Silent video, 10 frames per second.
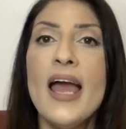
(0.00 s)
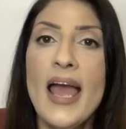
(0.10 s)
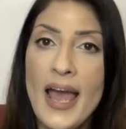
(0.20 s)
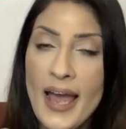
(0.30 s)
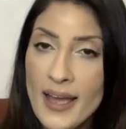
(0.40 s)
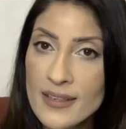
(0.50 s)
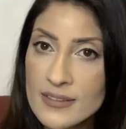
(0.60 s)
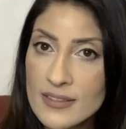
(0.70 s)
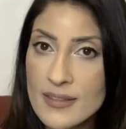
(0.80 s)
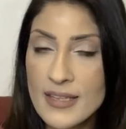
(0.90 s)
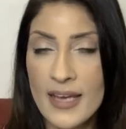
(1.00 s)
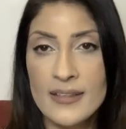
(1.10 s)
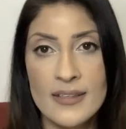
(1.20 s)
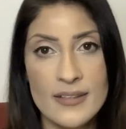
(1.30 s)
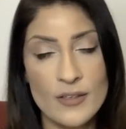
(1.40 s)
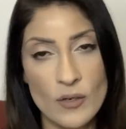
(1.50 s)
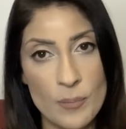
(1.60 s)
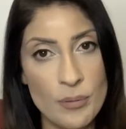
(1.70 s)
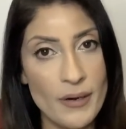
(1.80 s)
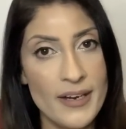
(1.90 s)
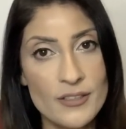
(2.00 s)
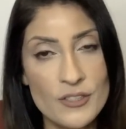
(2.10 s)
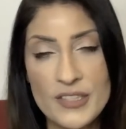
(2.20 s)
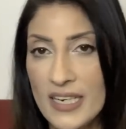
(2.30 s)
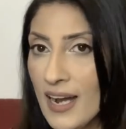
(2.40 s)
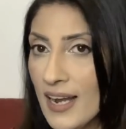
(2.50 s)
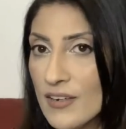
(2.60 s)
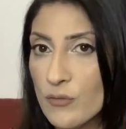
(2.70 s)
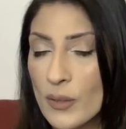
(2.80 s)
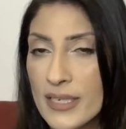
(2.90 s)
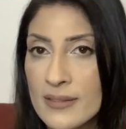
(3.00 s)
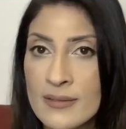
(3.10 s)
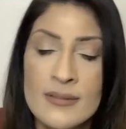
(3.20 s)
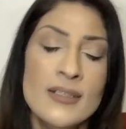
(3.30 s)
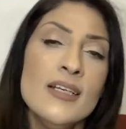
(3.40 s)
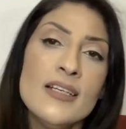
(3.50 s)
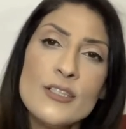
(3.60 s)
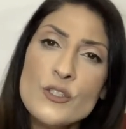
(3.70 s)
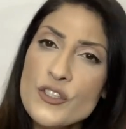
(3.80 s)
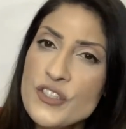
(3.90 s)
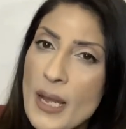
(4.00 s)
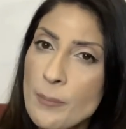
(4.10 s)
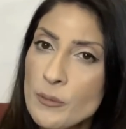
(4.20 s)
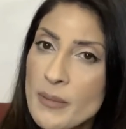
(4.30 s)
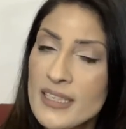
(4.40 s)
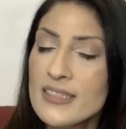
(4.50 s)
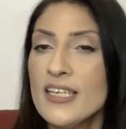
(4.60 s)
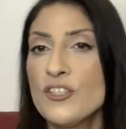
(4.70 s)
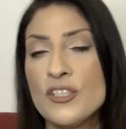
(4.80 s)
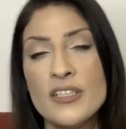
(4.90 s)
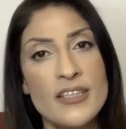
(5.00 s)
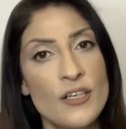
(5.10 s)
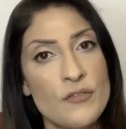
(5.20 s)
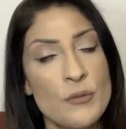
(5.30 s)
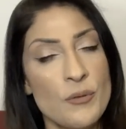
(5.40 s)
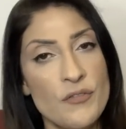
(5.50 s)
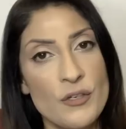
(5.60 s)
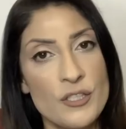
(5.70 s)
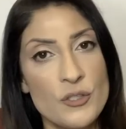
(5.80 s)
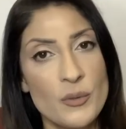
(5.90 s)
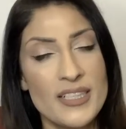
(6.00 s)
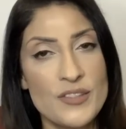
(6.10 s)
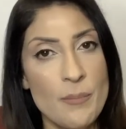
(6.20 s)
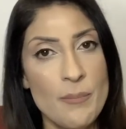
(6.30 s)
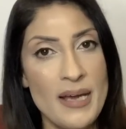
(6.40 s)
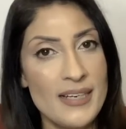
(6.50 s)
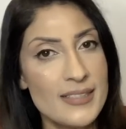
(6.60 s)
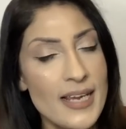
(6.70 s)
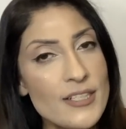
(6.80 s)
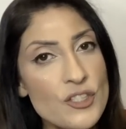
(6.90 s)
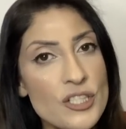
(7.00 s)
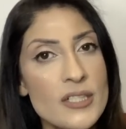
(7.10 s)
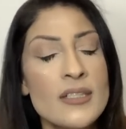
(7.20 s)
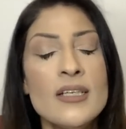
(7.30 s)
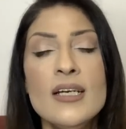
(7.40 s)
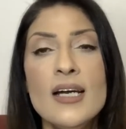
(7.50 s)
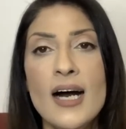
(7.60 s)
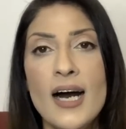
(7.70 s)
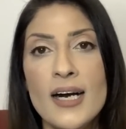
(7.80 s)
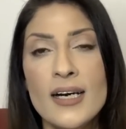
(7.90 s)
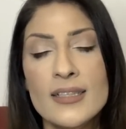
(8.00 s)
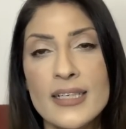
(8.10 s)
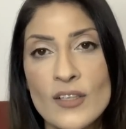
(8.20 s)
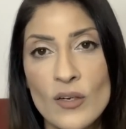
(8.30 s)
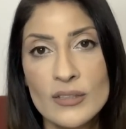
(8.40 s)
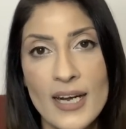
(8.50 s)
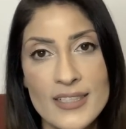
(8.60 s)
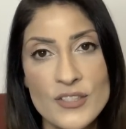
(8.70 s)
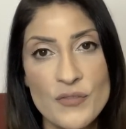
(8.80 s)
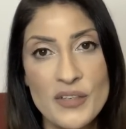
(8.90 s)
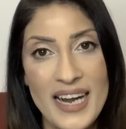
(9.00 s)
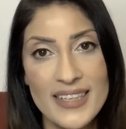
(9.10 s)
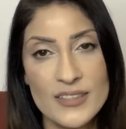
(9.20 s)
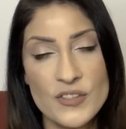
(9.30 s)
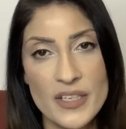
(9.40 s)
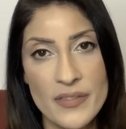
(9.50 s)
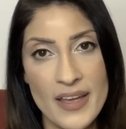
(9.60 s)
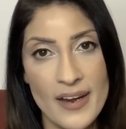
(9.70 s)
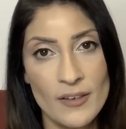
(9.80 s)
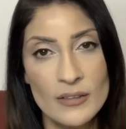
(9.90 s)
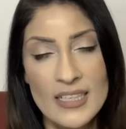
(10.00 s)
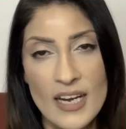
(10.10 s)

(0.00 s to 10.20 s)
And then there are prayers that I have written. There's a sample meditation in there if you prefer to do it as a meditation, uh, and all kinds of guidance in there.